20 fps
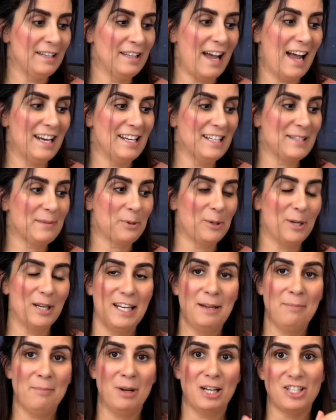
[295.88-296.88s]
that is
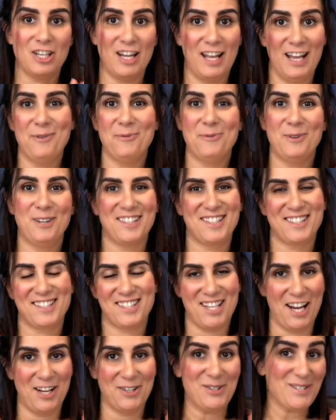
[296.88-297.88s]
pretty much it with
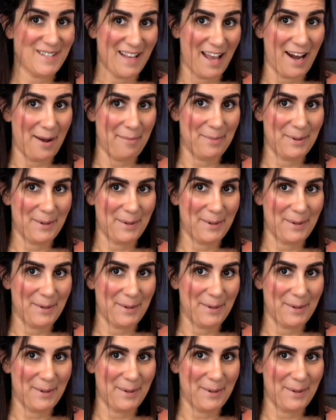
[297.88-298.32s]
channel setup.